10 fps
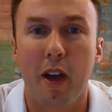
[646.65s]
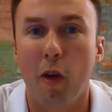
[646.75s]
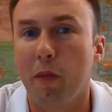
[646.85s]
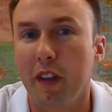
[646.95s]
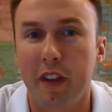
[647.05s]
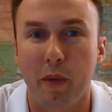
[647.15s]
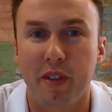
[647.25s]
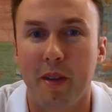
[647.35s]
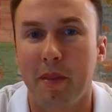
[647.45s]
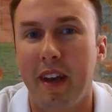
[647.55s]
Hopefully there
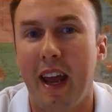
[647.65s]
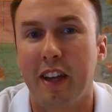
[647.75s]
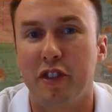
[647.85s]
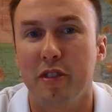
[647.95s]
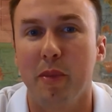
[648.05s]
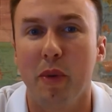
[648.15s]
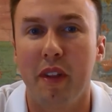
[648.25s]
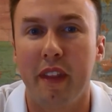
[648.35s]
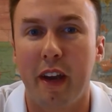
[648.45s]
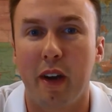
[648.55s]
was something actionable
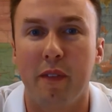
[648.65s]
in there.